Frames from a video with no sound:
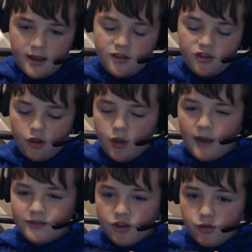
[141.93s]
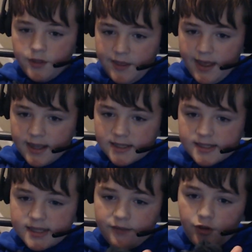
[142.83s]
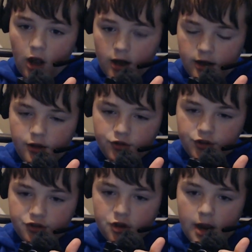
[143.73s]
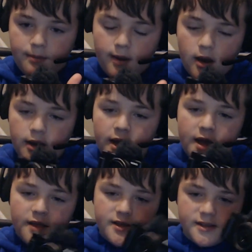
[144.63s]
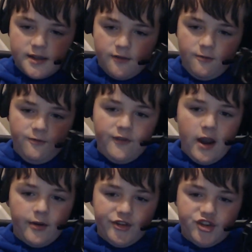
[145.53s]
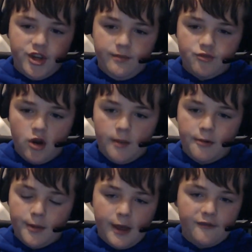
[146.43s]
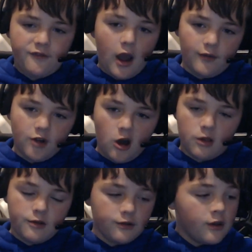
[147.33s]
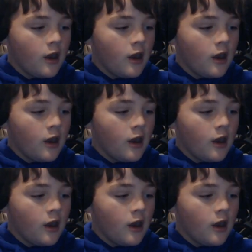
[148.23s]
have to do this if you're not going to use the tripod. This is a very cheap tripod, like $5.